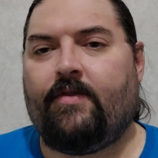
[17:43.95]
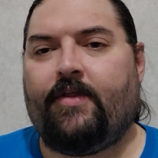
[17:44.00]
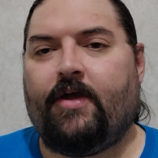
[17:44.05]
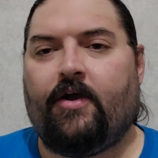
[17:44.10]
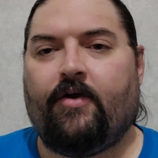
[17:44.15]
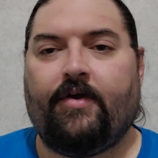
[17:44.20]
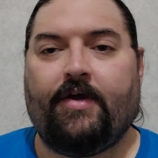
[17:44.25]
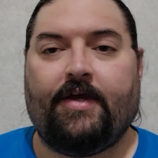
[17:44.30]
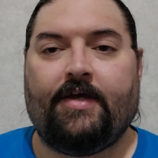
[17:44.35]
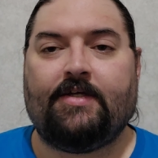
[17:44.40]

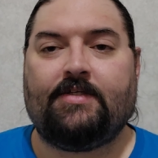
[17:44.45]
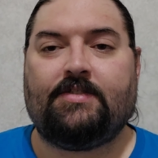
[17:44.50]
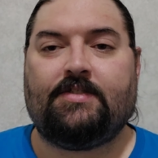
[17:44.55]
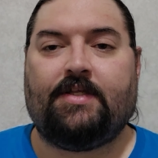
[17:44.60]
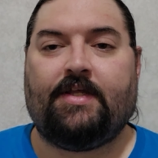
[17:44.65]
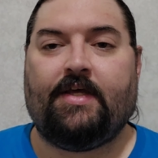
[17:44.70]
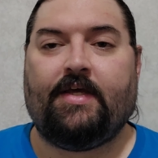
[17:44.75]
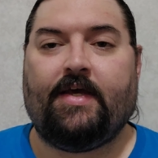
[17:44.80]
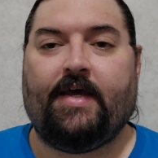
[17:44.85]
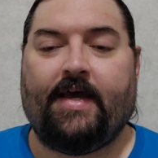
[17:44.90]
There is
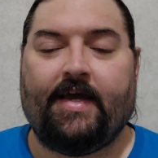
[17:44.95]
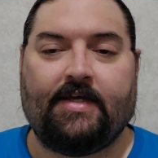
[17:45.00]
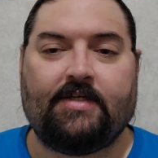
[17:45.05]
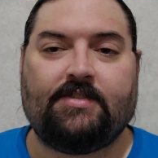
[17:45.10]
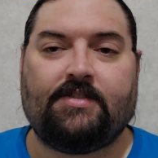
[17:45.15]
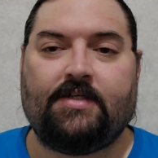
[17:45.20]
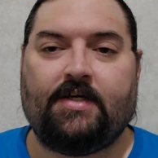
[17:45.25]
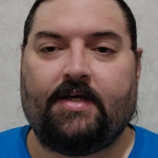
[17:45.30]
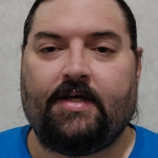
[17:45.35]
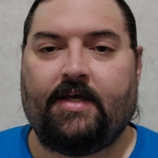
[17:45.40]
the
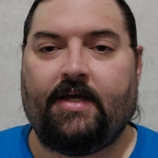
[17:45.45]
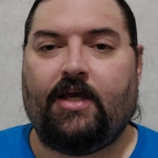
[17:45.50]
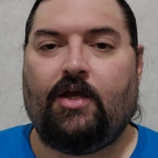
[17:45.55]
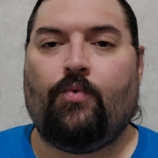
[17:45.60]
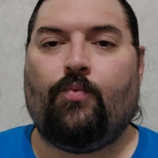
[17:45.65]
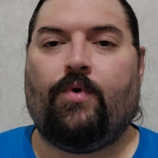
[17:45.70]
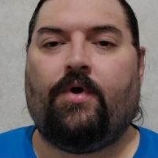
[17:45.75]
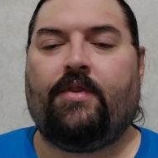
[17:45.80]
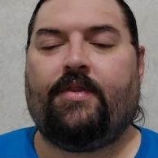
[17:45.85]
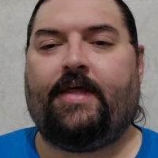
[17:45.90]
EXA
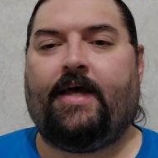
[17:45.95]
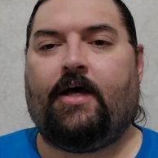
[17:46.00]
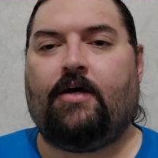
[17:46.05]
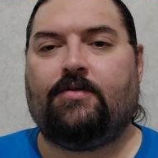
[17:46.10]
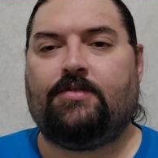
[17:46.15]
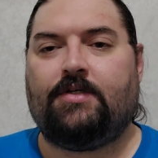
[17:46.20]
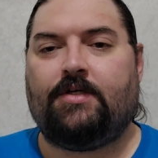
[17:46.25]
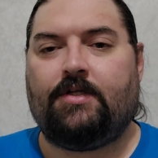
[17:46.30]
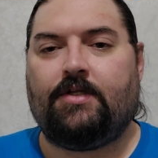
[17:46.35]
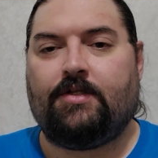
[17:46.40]

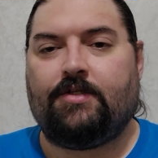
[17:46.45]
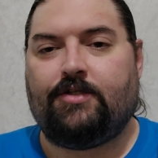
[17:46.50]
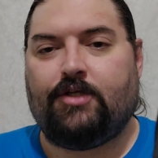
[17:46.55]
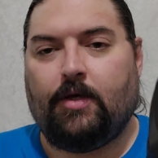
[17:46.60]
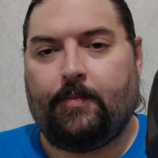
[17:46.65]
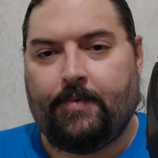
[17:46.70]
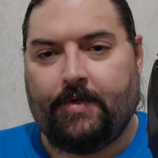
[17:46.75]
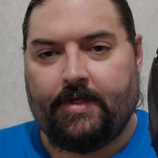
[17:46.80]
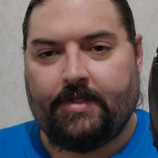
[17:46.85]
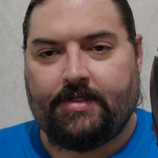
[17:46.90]
E1000
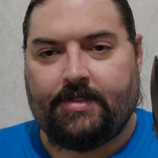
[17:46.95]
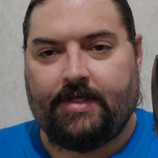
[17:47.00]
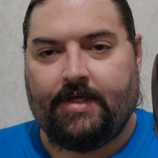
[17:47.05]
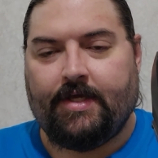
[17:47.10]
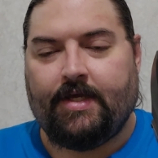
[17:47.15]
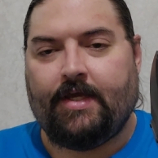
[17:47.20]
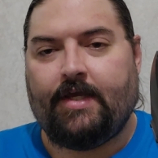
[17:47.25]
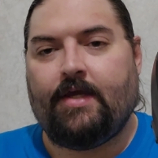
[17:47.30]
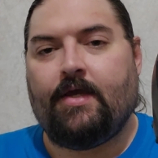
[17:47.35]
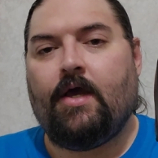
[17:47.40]

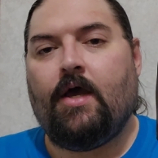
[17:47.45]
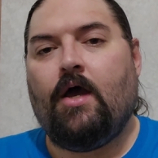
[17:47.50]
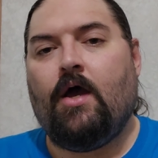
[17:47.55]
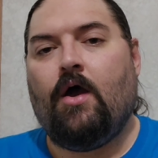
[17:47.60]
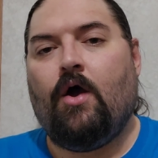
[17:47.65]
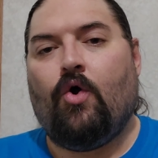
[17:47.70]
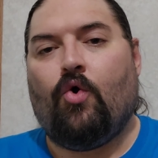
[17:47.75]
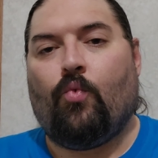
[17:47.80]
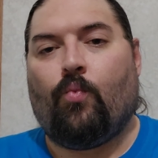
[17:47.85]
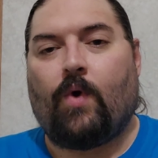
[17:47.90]
WT
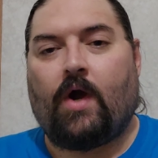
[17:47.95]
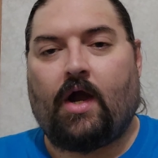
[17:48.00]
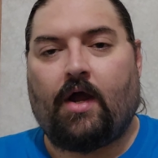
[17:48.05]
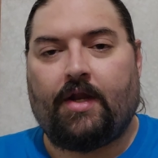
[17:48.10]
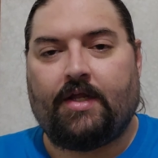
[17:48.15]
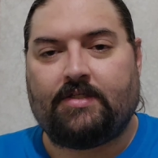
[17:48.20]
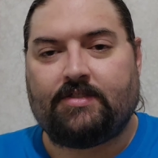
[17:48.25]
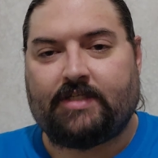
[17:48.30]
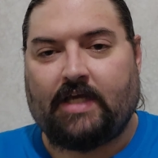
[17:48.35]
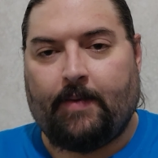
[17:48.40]

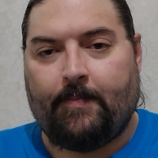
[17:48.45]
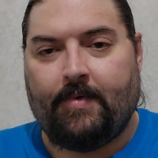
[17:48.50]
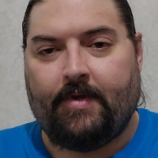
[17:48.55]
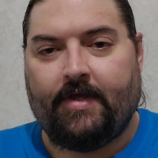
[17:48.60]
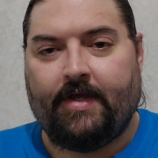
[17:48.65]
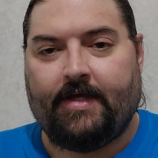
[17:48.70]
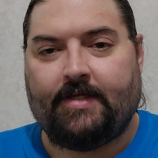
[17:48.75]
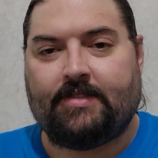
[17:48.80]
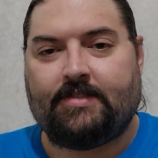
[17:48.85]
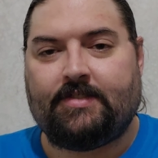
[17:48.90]
wireless gaming
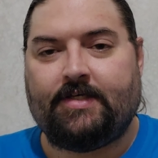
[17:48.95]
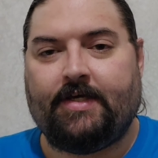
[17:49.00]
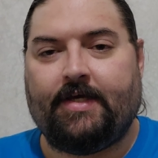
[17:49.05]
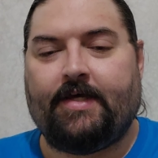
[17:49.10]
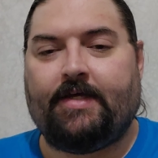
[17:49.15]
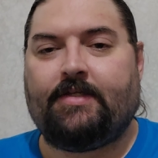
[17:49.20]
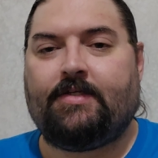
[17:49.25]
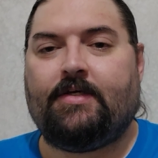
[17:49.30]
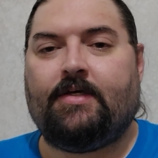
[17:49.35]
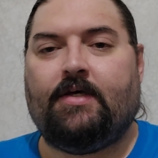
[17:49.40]

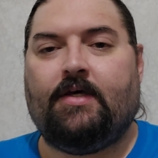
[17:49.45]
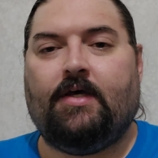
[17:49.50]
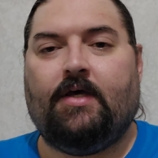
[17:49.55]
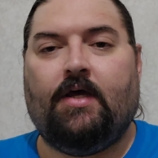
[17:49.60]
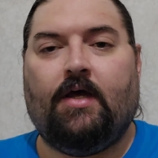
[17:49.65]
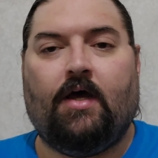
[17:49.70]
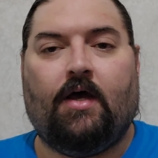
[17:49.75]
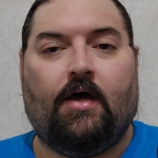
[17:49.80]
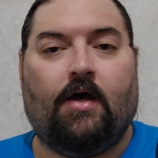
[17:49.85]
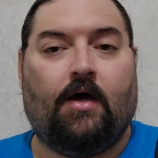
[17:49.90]
headset.
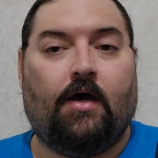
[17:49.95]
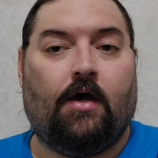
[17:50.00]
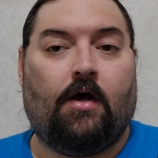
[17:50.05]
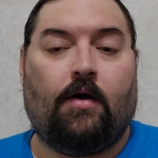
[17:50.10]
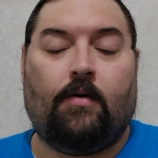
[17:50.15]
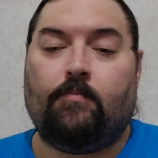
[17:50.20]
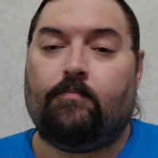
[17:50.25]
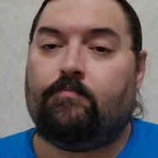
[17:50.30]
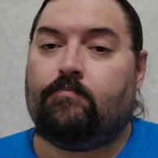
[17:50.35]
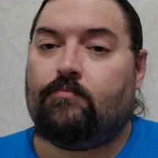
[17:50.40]

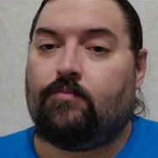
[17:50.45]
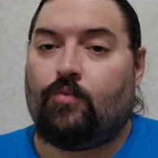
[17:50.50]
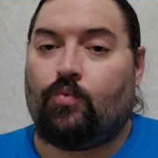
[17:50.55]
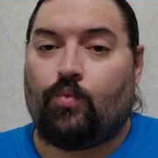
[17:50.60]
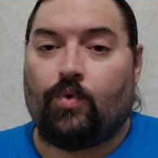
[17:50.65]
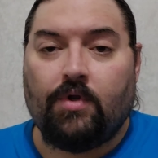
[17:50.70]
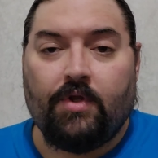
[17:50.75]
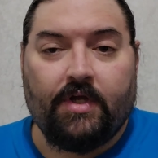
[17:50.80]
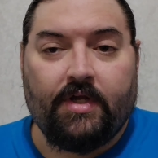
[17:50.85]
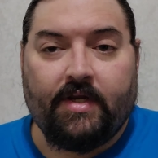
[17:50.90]
Um,
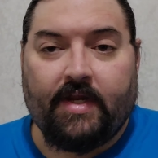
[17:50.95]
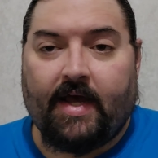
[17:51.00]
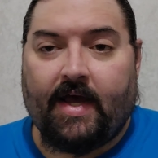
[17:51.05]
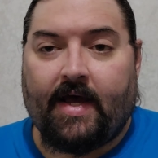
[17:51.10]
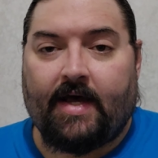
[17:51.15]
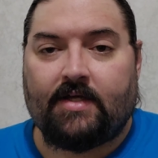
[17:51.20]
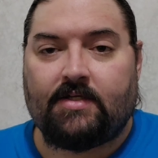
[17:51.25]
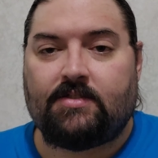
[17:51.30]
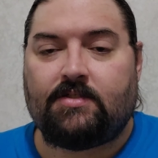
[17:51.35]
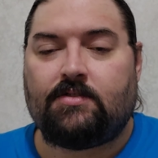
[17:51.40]
really
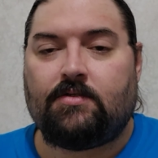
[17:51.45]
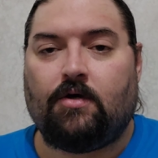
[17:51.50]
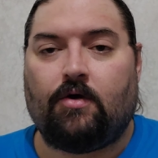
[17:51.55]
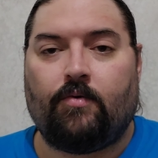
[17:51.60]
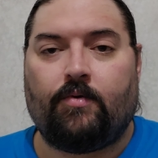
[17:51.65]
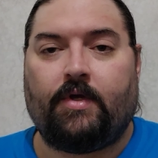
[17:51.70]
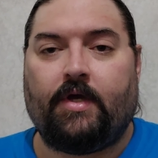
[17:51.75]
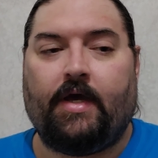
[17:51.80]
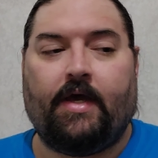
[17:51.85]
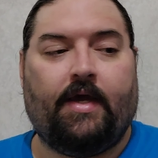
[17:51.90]
nice.
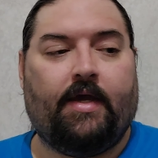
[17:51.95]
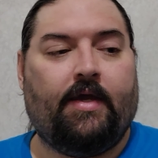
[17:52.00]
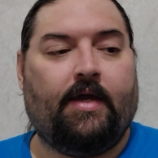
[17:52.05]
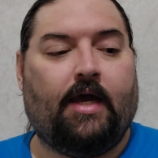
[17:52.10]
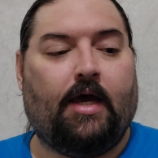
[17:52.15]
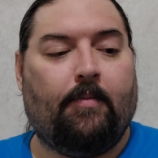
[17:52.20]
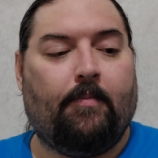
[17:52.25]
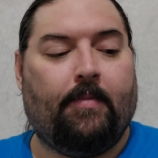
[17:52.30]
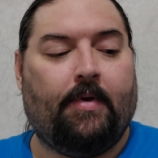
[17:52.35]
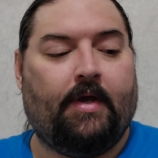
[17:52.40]
Okay.
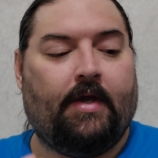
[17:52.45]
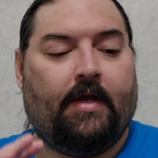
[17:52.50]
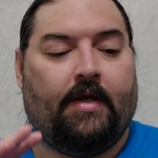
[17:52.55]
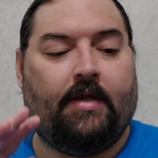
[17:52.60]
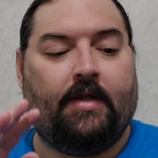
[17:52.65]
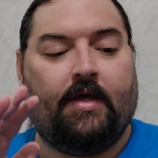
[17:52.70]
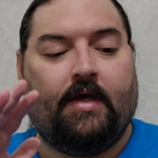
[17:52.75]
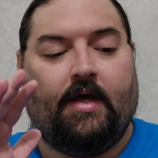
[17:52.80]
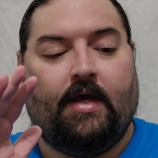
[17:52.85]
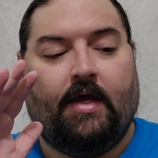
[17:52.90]
I
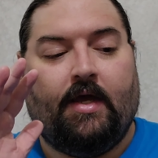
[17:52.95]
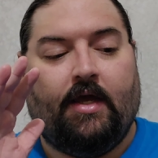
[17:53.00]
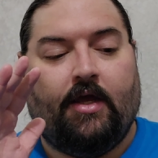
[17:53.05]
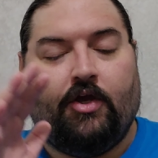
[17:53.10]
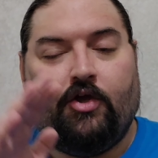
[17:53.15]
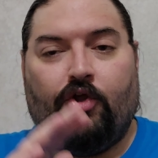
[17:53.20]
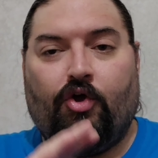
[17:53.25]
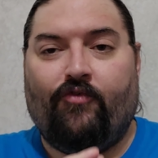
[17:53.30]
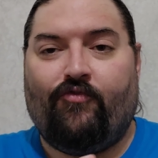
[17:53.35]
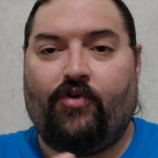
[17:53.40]
mean,
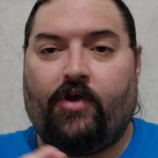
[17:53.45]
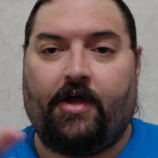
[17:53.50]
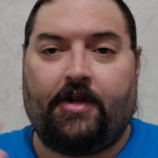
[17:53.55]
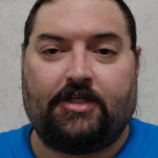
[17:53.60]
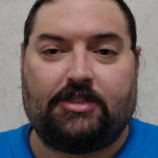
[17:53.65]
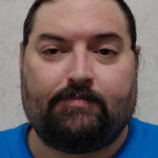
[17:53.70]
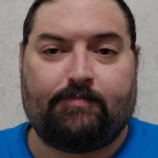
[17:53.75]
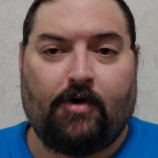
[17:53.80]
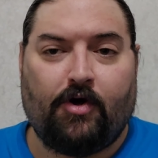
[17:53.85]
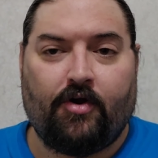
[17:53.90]
you know, if you got a
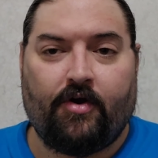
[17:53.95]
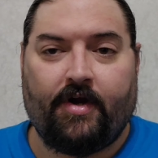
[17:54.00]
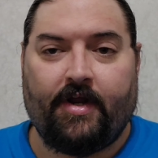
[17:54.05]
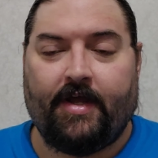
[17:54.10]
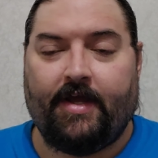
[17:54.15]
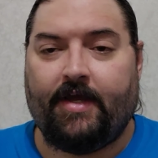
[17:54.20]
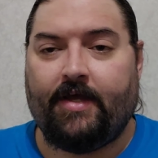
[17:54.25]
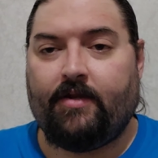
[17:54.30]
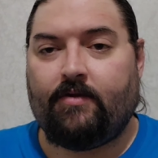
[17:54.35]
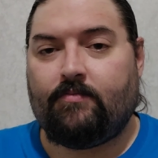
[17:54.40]
smaller
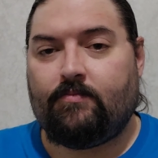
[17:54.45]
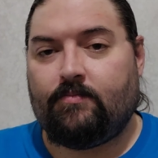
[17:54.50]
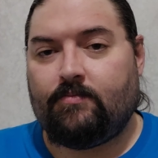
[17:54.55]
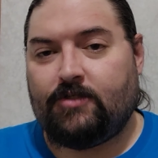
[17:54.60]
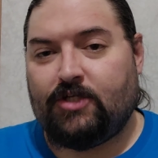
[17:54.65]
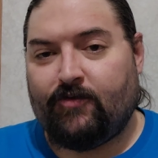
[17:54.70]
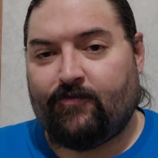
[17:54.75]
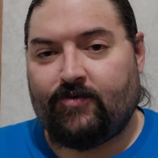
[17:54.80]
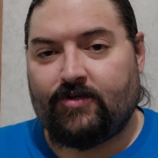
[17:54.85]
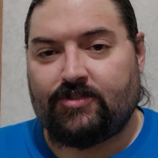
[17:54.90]
head,
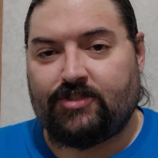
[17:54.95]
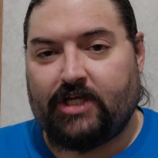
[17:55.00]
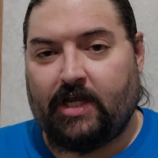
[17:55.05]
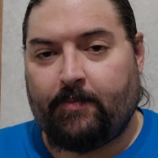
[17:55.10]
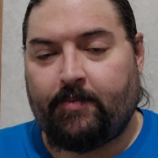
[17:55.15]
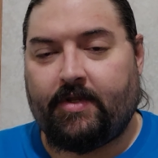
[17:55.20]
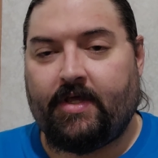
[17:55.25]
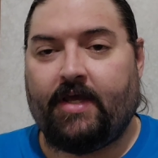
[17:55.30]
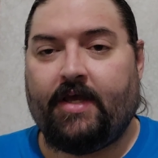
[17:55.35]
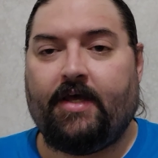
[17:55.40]
different
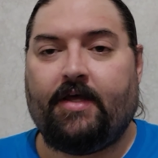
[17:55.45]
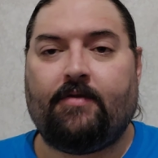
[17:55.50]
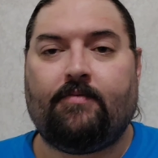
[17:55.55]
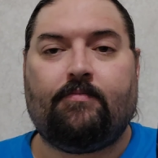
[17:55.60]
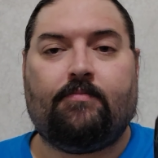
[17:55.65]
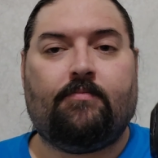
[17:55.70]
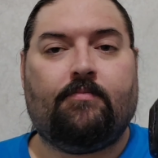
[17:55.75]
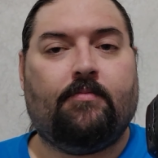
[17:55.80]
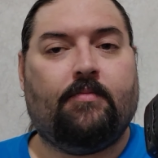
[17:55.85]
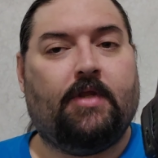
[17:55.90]
shaped head,
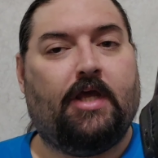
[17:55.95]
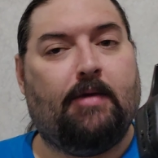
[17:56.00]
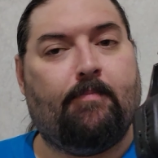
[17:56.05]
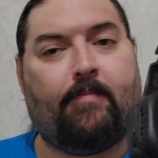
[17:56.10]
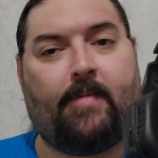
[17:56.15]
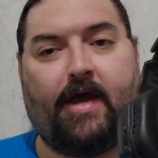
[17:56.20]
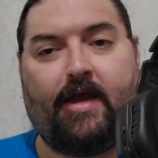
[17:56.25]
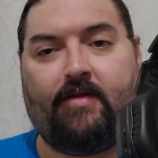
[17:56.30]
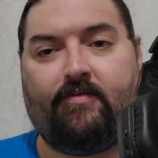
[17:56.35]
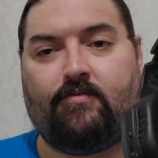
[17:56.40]
it
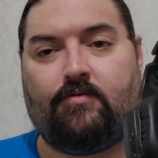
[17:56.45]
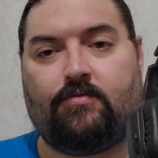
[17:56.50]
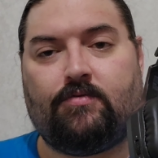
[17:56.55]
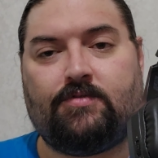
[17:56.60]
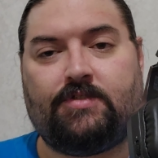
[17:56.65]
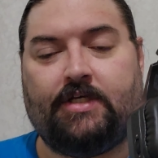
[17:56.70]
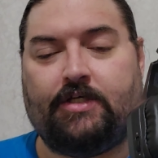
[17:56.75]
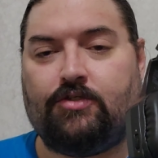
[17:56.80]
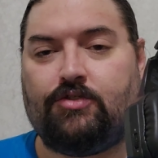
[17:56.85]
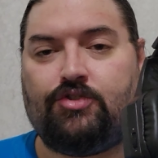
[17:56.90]
might
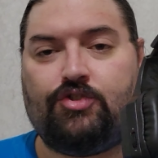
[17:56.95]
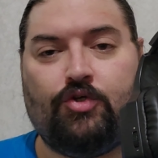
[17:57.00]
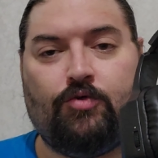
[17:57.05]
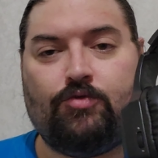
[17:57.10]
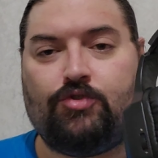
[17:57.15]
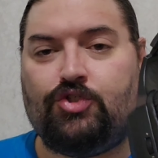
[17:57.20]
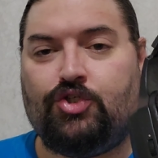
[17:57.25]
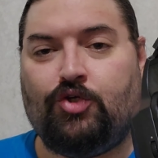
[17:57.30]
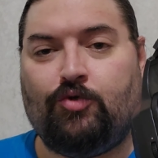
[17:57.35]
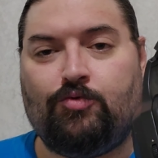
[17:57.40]

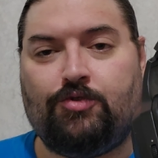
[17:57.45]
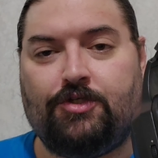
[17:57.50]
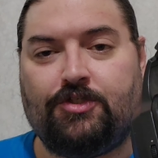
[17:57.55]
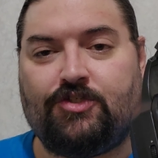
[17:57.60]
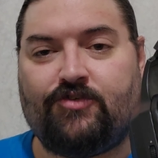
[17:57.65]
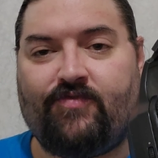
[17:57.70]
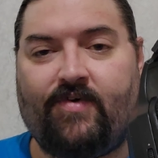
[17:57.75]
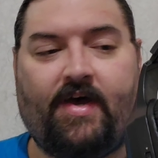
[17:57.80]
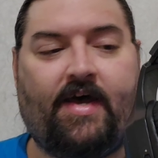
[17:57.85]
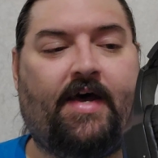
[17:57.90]
suit you
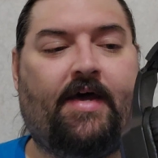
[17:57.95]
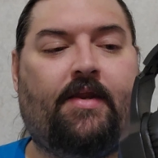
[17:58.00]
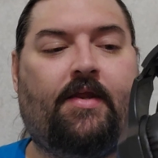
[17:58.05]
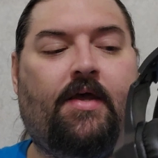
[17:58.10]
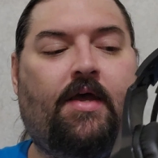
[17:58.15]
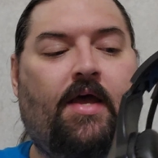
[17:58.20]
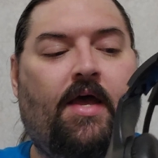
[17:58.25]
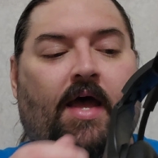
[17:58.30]
just fine.